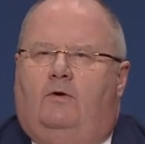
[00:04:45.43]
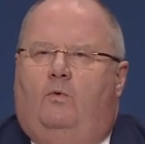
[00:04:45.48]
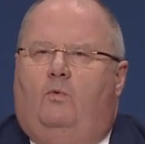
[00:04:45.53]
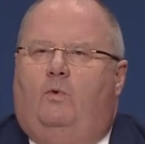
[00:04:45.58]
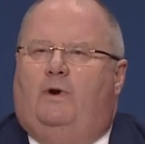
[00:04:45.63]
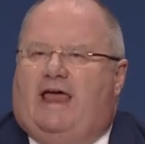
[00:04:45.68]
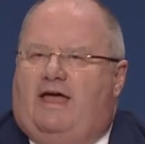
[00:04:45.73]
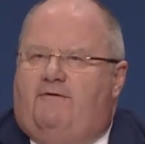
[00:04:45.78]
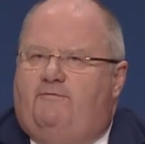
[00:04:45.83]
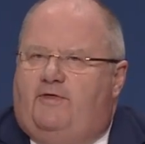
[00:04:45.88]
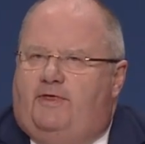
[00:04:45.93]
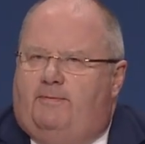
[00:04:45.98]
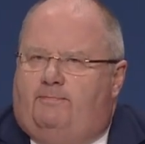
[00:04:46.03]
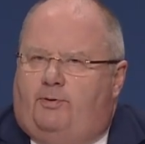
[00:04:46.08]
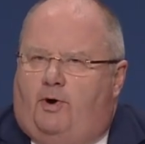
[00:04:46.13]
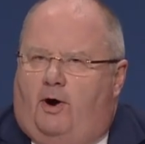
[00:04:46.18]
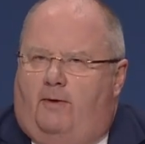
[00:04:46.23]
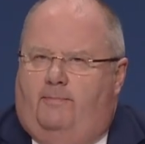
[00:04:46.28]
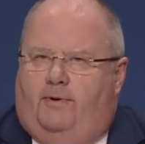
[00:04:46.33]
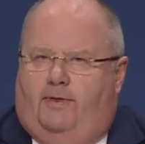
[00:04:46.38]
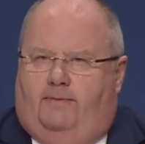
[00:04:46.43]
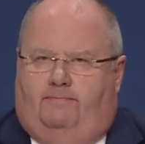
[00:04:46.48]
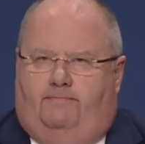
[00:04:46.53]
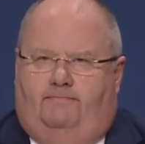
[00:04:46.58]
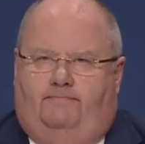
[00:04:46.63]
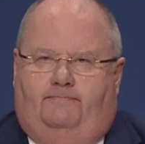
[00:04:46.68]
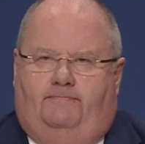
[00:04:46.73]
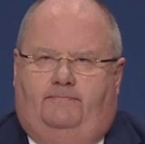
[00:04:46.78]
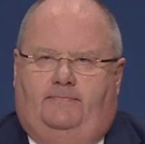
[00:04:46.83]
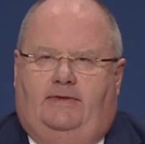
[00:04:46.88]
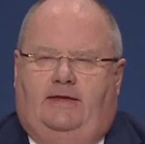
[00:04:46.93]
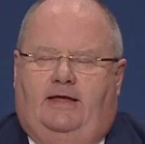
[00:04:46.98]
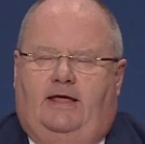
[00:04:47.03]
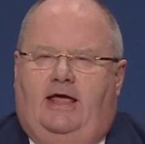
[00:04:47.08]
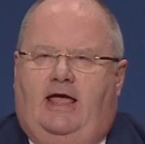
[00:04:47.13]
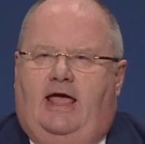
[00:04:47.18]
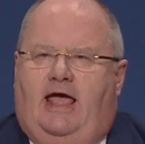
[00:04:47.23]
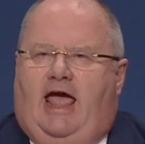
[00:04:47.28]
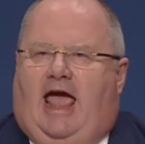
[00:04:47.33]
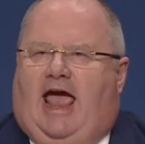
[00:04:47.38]
Whatever the problem,
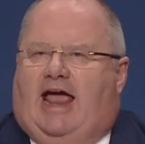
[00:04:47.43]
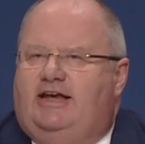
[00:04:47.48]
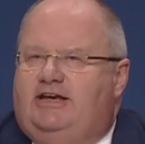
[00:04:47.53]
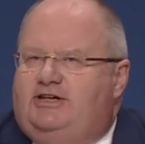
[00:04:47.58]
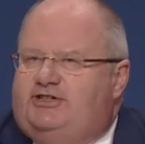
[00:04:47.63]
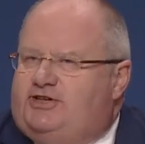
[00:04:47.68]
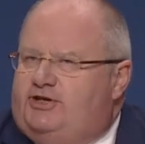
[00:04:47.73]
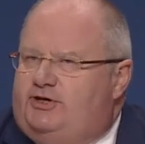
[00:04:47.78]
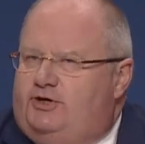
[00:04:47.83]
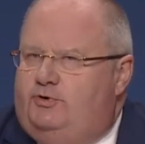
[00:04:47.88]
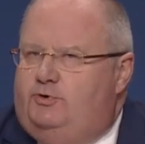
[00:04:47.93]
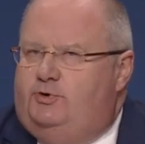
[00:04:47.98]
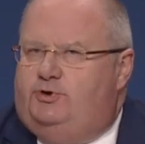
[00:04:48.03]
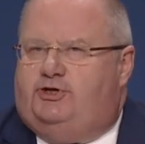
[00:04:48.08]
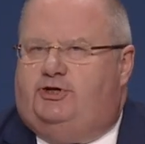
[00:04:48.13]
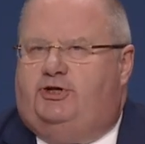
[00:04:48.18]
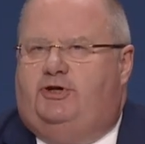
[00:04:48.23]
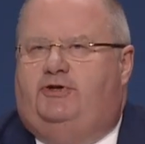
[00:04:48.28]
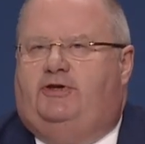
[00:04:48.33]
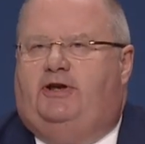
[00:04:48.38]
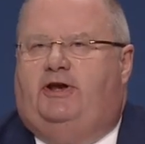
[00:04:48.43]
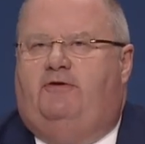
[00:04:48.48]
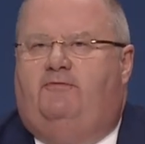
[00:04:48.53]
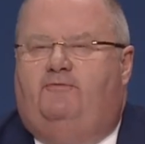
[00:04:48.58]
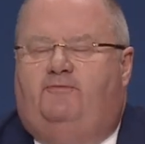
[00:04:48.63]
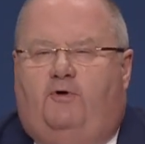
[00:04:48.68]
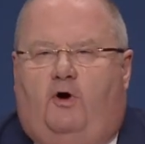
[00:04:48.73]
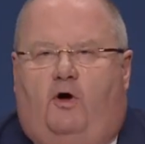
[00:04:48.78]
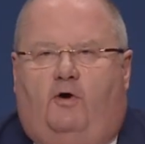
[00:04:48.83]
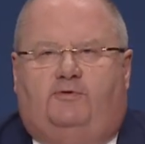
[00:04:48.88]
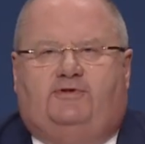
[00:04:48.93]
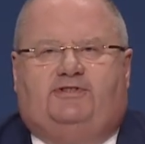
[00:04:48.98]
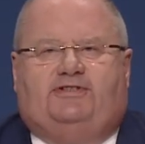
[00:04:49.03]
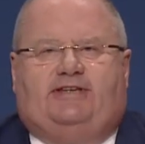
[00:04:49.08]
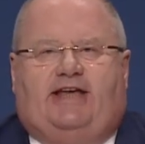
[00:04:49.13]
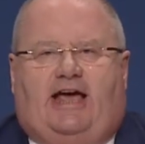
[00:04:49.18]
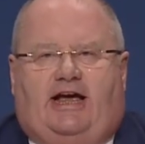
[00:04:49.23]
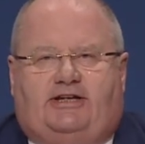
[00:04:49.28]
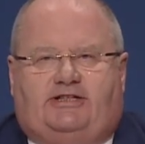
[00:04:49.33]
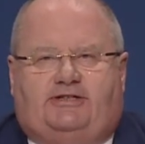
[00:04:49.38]
any solution that involves
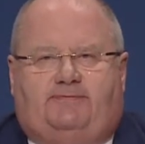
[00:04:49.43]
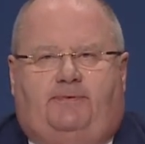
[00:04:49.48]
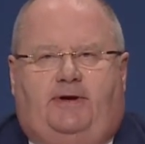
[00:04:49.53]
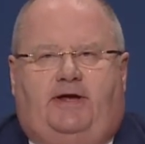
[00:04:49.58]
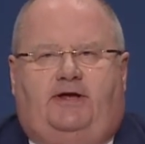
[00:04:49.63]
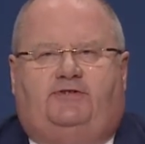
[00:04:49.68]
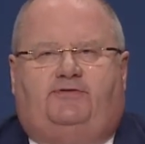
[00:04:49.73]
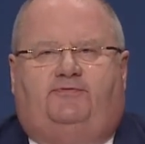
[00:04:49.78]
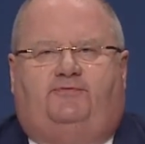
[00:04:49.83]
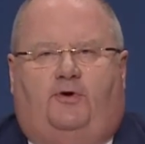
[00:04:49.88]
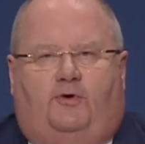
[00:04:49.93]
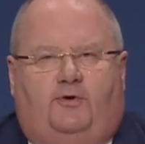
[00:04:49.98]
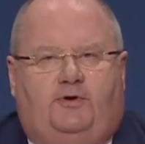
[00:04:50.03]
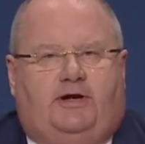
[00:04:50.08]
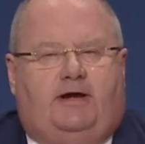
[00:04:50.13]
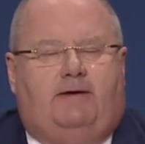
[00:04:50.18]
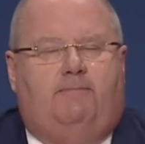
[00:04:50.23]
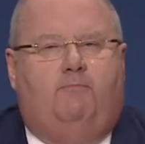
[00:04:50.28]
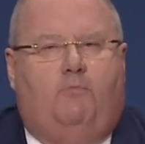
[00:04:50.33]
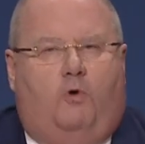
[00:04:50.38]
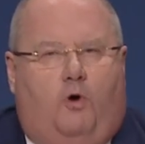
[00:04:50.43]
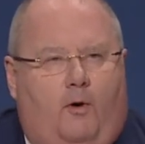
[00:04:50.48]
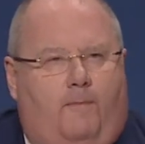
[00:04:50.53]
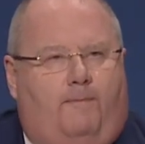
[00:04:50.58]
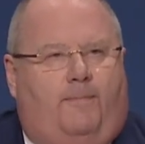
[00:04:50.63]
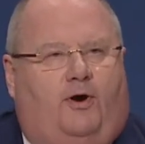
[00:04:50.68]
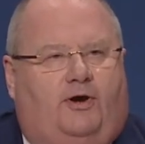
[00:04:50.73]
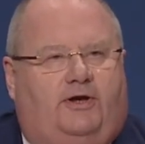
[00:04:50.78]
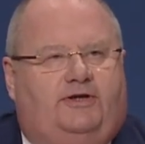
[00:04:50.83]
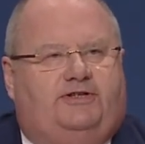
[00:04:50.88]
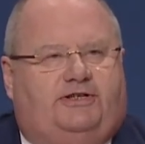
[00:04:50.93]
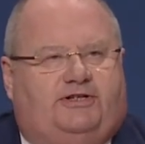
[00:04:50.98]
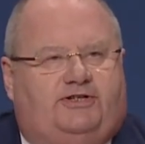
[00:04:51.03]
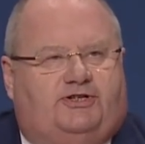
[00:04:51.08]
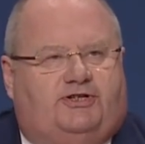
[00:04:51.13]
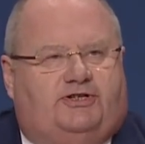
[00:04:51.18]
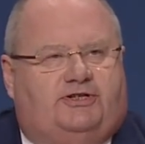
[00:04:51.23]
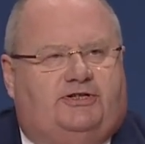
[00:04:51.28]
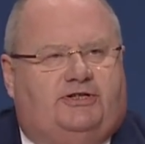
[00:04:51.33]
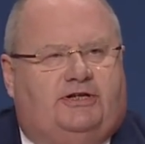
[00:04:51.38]
taxpayers funding more
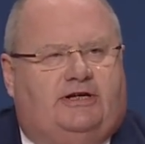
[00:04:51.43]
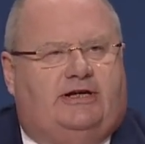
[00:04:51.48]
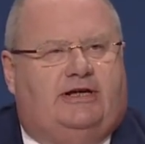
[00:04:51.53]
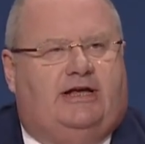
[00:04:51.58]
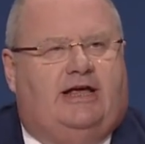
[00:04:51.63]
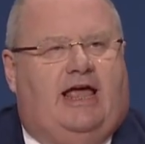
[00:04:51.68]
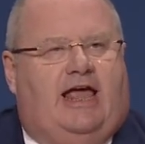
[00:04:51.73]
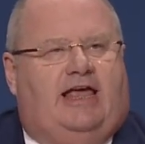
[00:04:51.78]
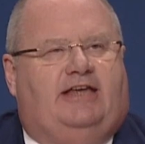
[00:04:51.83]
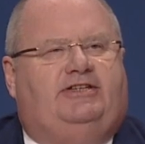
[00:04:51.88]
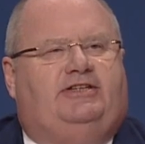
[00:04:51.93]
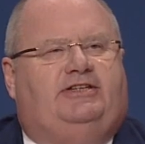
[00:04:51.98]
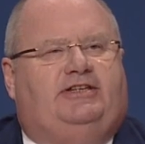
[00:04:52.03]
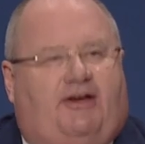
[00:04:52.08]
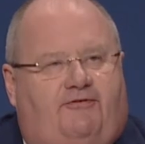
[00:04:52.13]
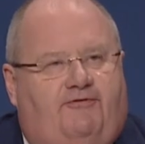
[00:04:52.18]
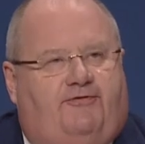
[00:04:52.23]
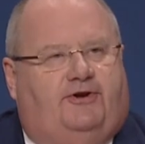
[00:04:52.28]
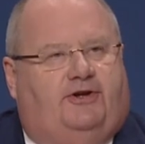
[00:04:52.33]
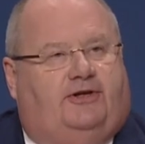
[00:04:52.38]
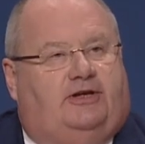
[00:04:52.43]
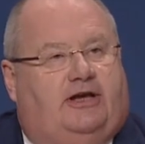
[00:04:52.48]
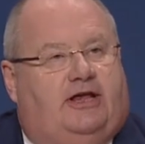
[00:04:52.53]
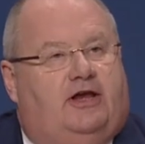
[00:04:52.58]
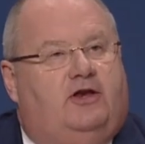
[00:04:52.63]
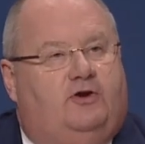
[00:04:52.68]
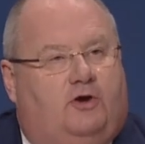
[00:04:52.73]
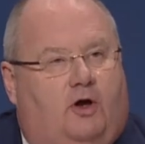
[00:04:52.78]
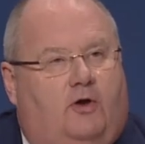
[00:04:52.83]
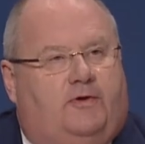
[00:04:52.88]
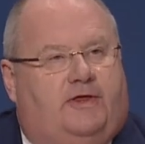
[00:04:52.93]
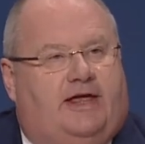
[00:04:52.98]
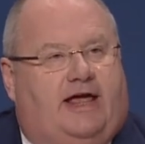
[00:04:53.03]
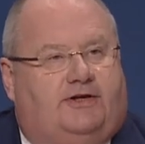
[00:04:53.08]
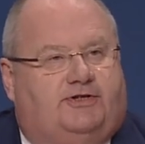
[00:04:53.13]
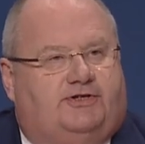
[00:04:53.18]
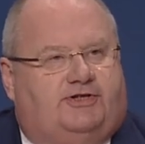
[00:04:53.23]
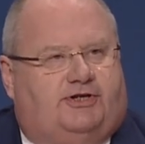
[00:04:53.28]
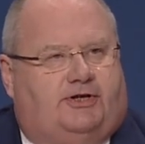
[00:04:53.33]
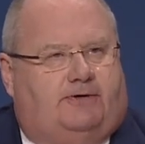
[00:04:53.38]
politicians is definitely not the
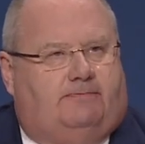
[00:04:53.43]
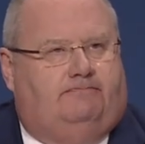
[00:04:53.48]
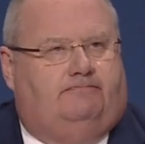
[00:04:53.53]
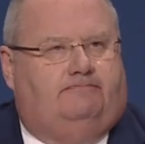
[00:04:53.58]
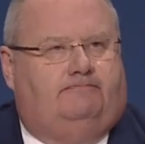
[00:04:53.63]
answer.